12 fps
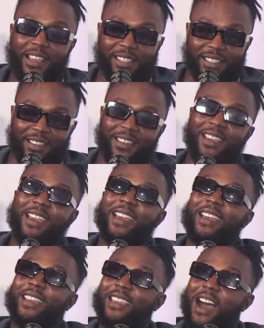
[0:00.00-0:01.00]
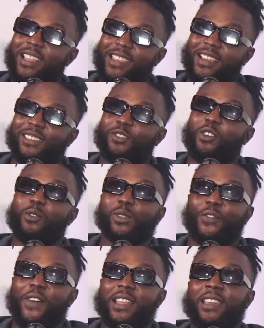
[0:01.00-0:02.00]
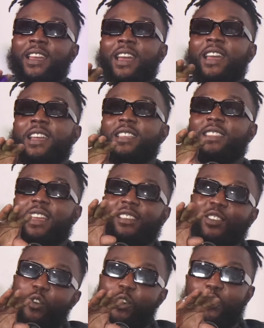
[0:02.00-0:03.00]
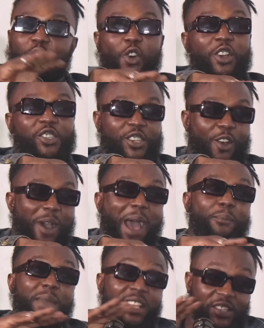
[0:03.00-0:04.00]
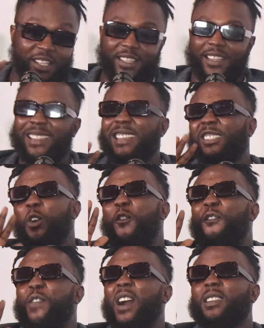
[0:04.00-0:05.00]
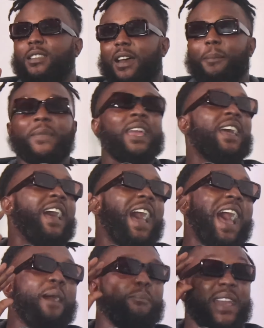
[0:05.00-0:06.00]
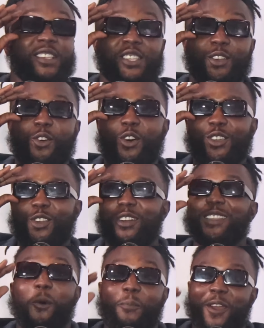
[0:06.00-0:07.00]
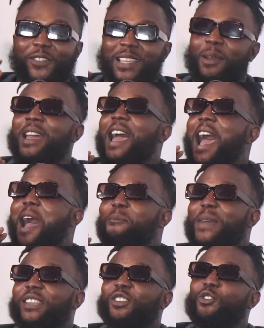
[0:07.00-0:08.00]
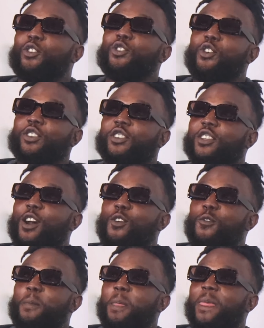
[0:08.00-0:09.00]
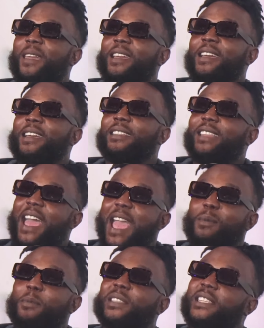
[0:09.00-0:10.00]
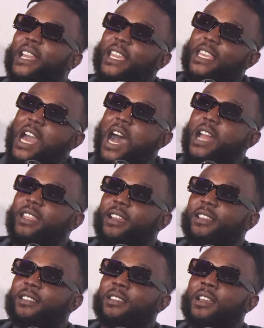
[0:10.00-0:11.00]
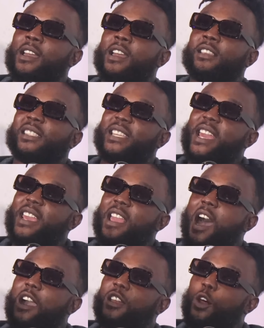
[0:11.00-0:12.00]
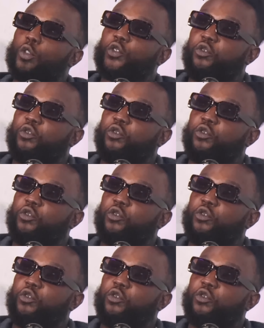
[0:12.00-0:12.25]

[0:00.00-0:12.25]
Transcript: listen, y'all niggas thought it was funny. So on your show, I mentioned it. This is so fucked up. I perfect mentioned timing. on your no perfect time. I mentioned timing. on your show. Damn, I'm sick of y'all niggas seeing y'all close